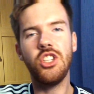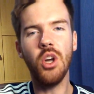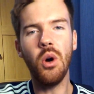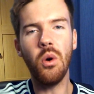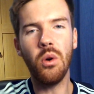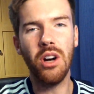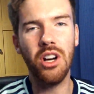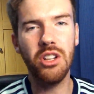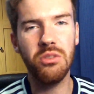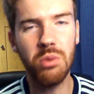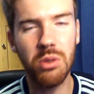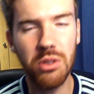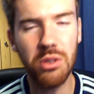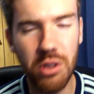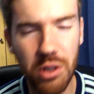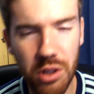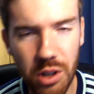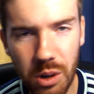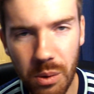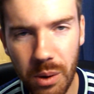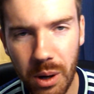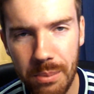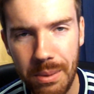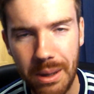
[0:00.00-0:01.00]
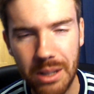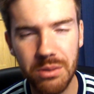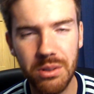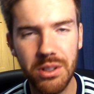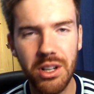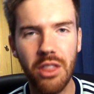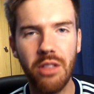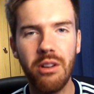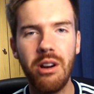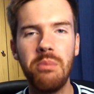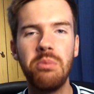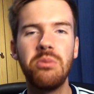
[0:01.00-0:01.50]
Yo guys, what's going on? Welcome back to
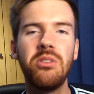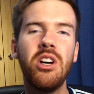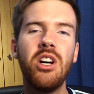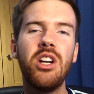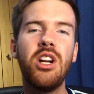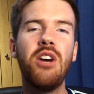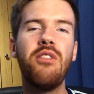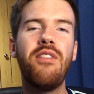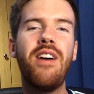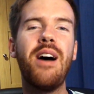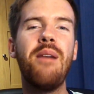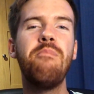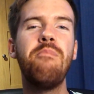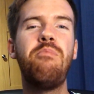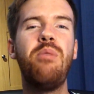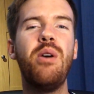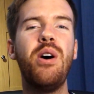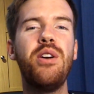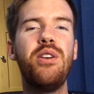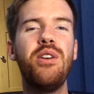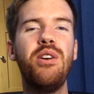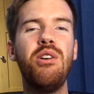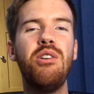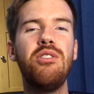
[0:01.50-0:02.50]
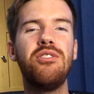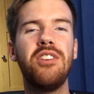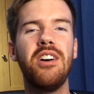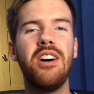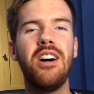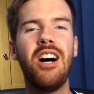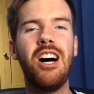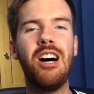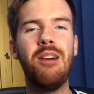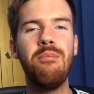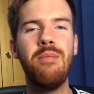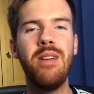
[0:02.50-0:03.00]
another episode of Ampadu's
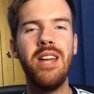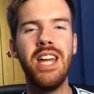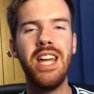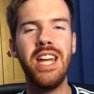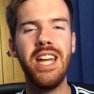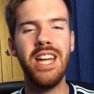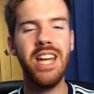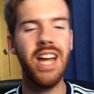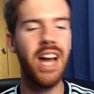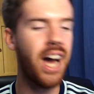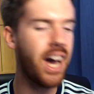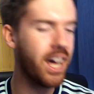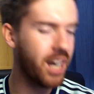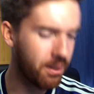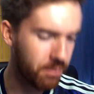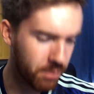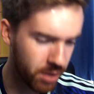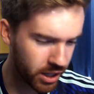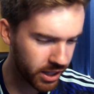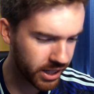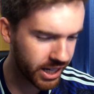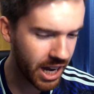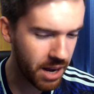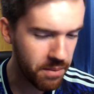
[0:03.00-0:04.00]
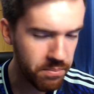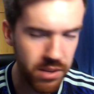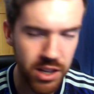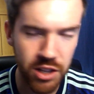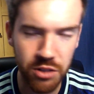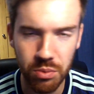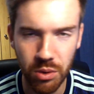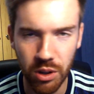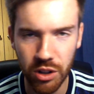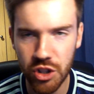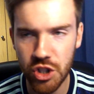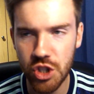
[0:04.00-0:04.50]
Army! And I'm going to keep this
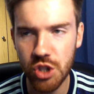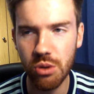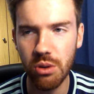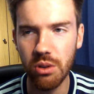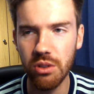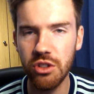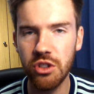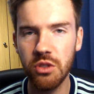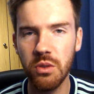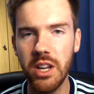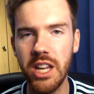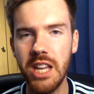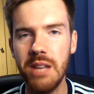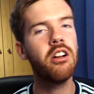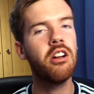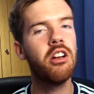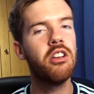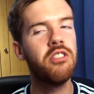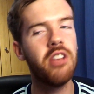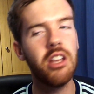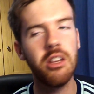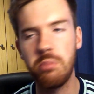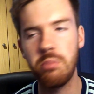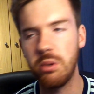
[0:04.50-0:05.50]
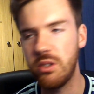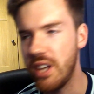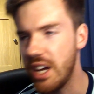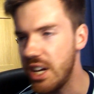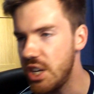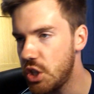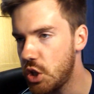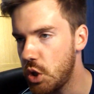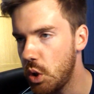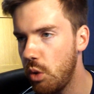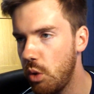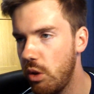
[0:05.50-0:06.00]
one short and sweet because there's
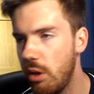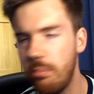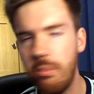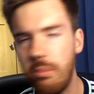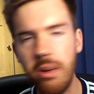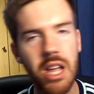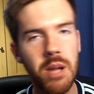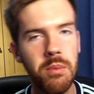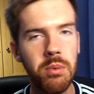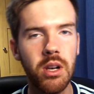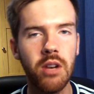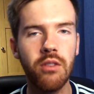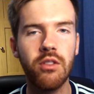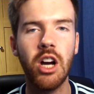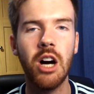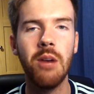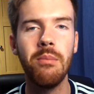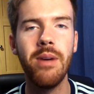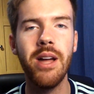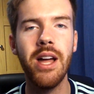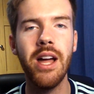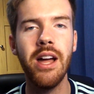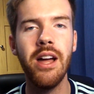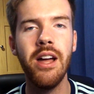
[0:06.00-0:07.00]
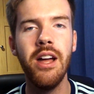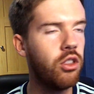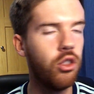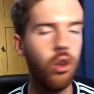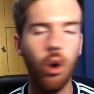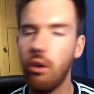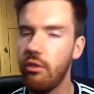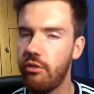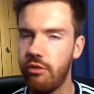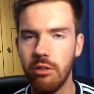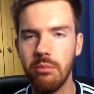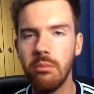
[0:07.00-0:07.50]
potential that people have come here,
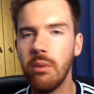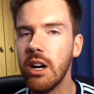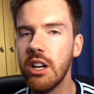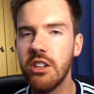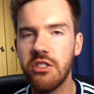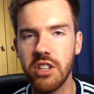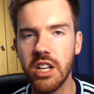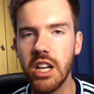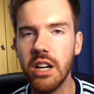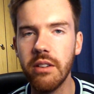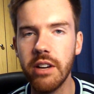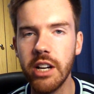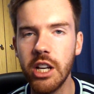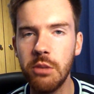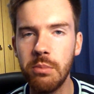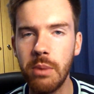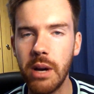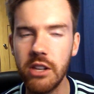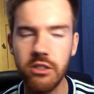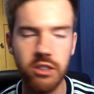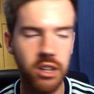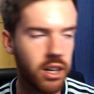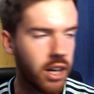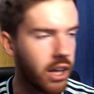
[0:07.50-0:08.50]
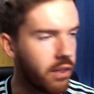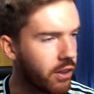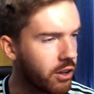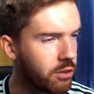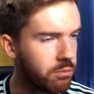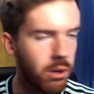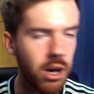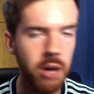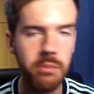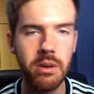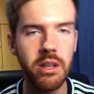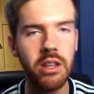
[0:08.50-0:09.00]
not from my series, basically. This
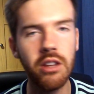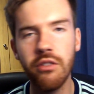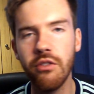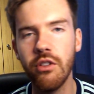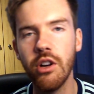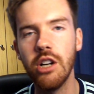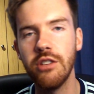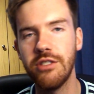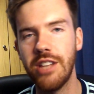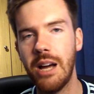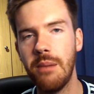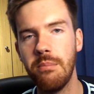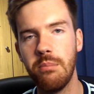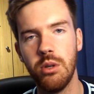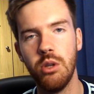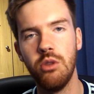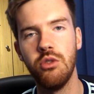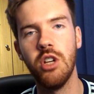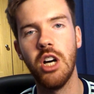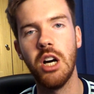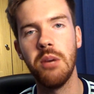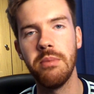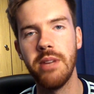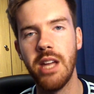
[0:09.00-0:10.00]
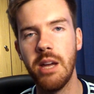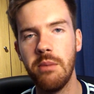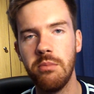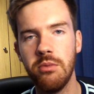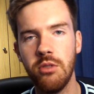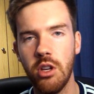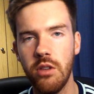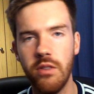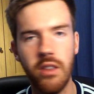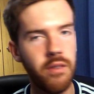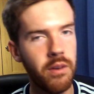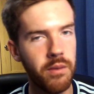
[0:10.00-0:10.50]
might be the first Ampadu's Army
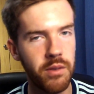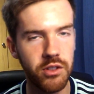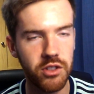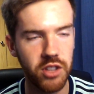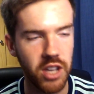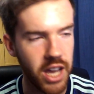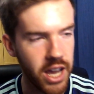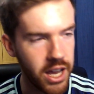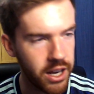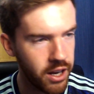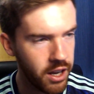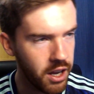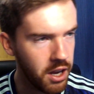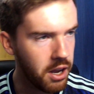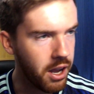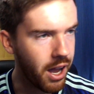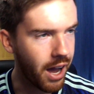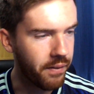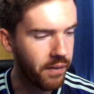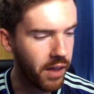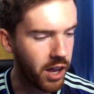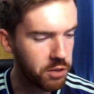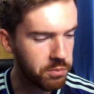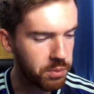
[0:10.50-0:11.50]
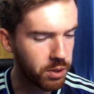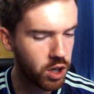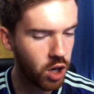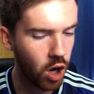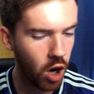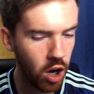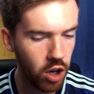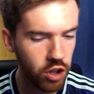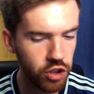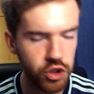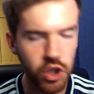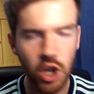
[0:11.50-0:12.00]
episode they've ever seen. And that's
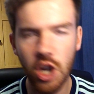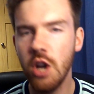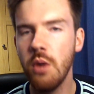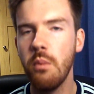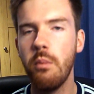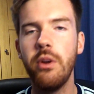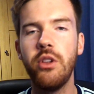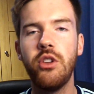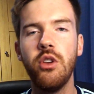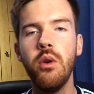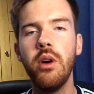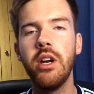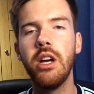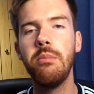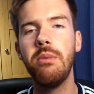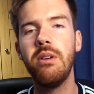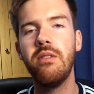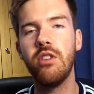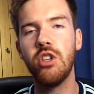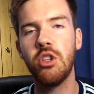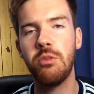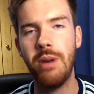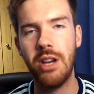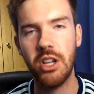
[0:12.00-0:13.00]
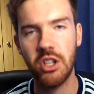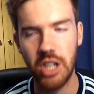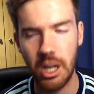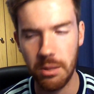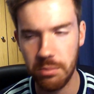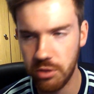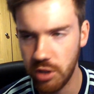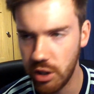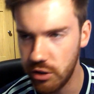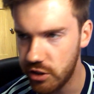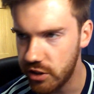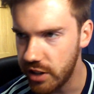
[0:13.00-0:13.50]
because we're doing a bit of a special
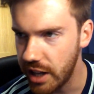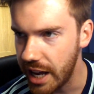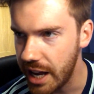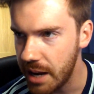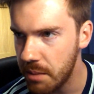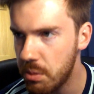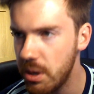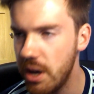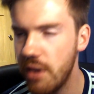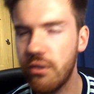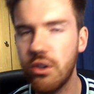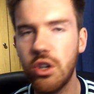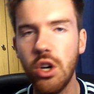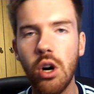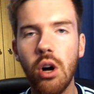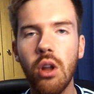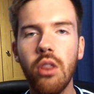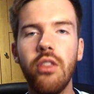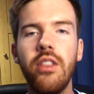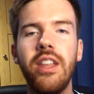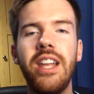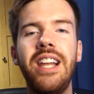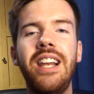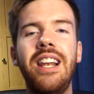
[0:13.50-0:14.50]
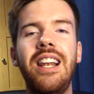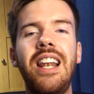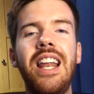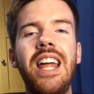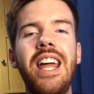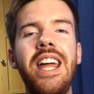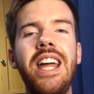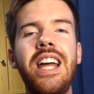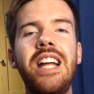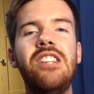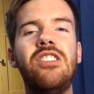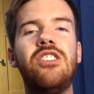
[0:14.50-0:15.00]
episode today. We've got the
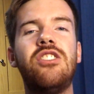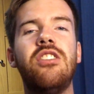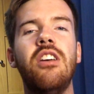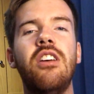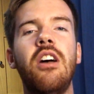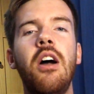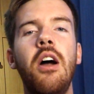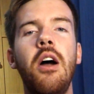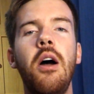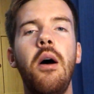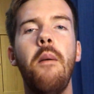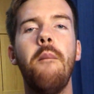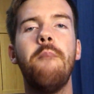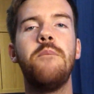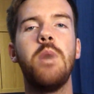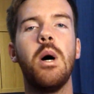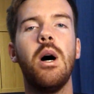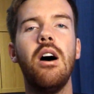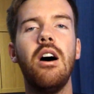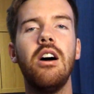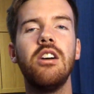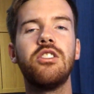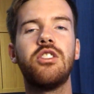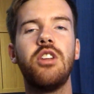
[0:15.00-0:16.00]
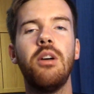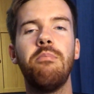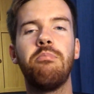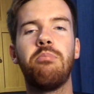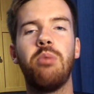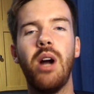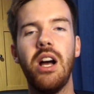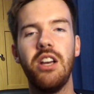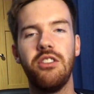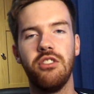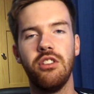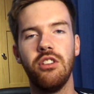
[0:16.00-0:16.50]
Leeds Past and
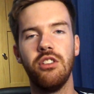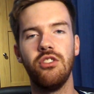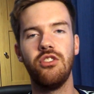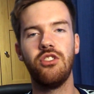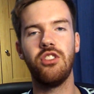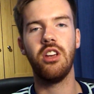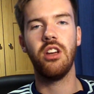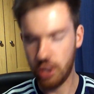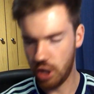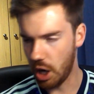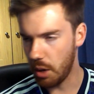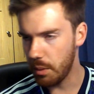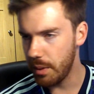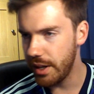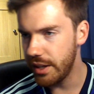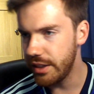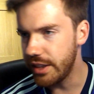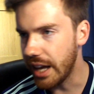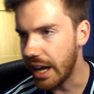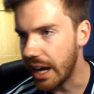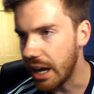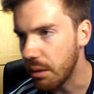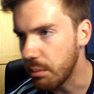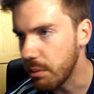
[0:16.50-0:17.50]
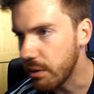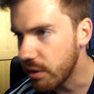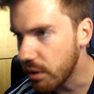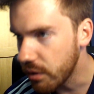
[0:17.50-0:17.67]
present going down. We've